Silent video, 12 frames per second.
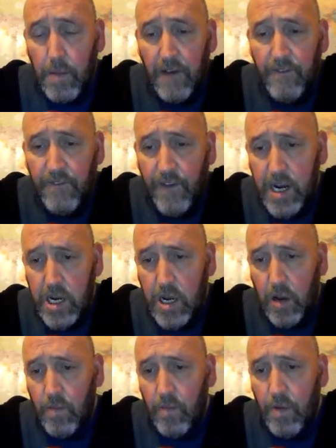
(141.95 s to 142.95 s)
A fixed
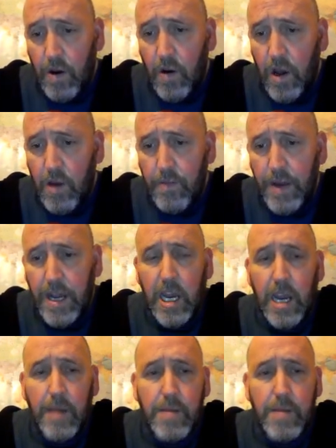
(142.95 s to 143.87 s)
loop, we know how many times.